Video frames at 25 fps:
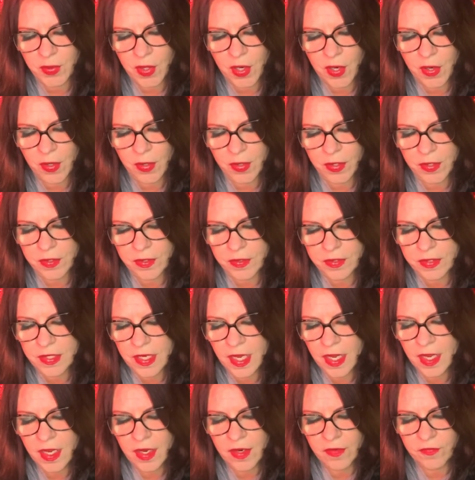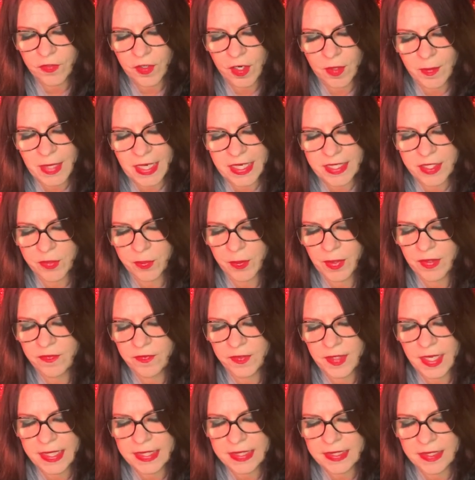horrors from its
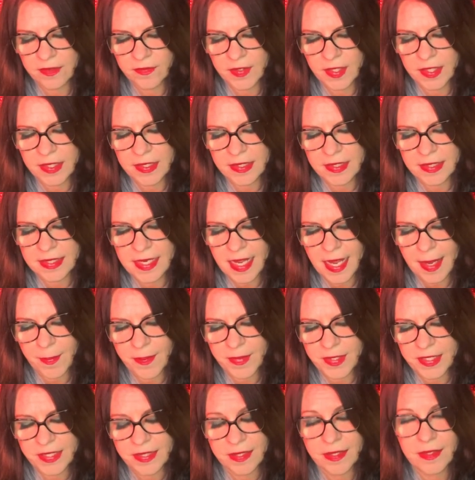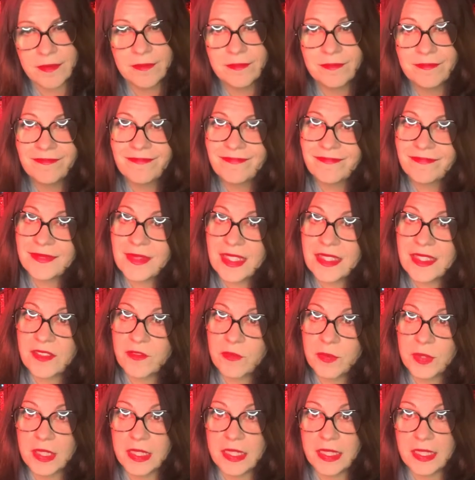reflective depths. That's a
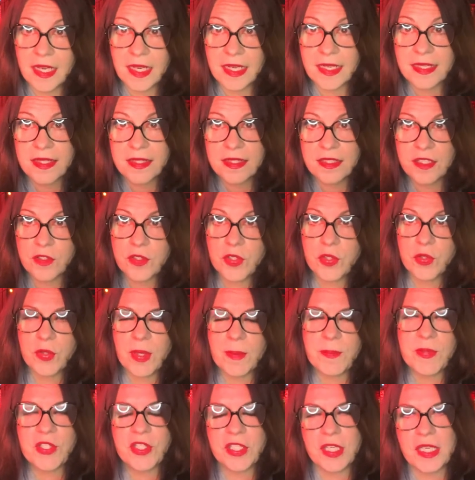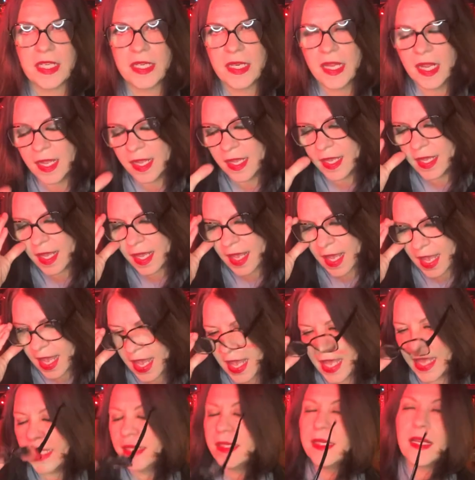really nice description,
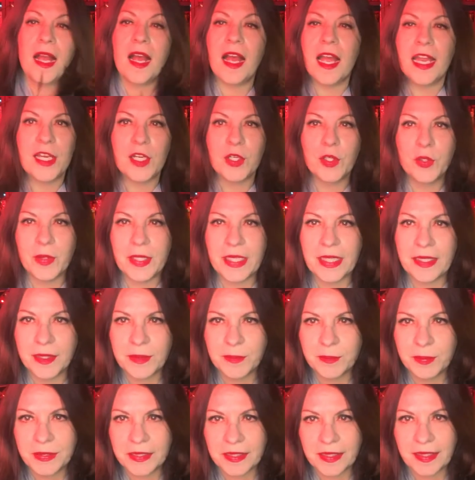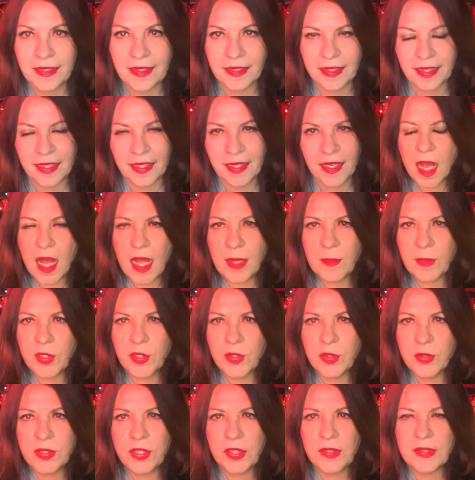and I agree completely. I'm
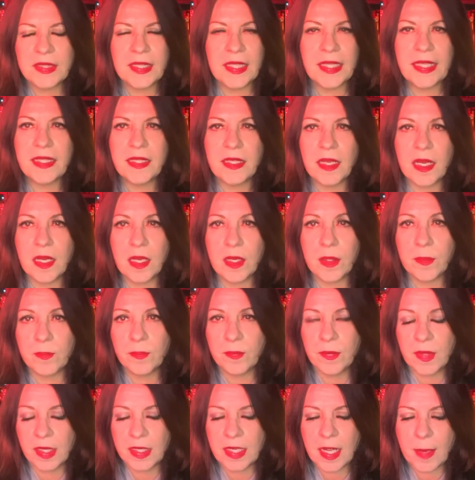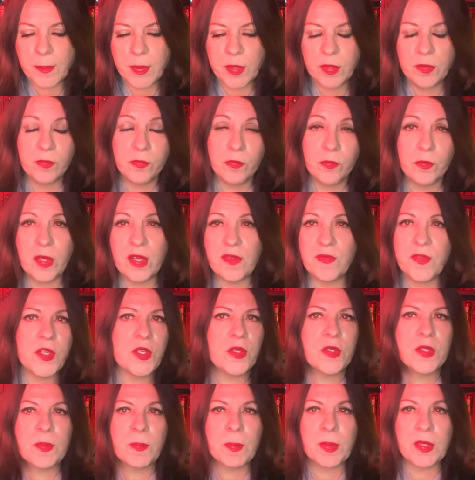going to link a couple
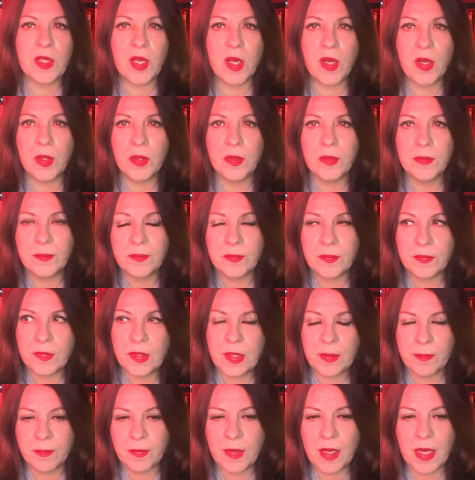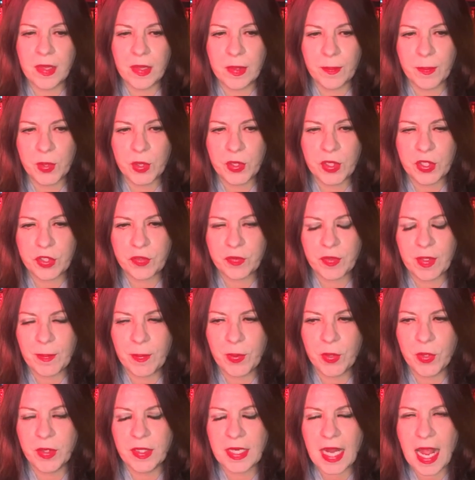reviews below, the Bookish
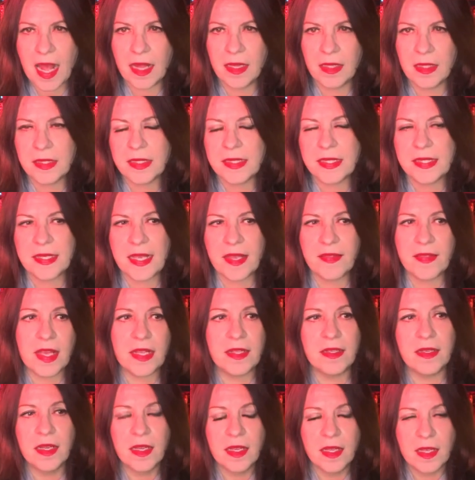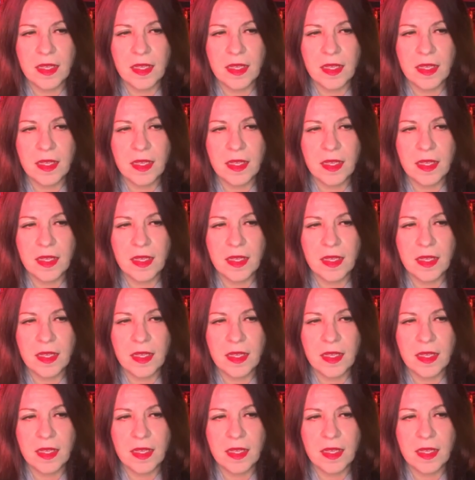Report, Alex, and then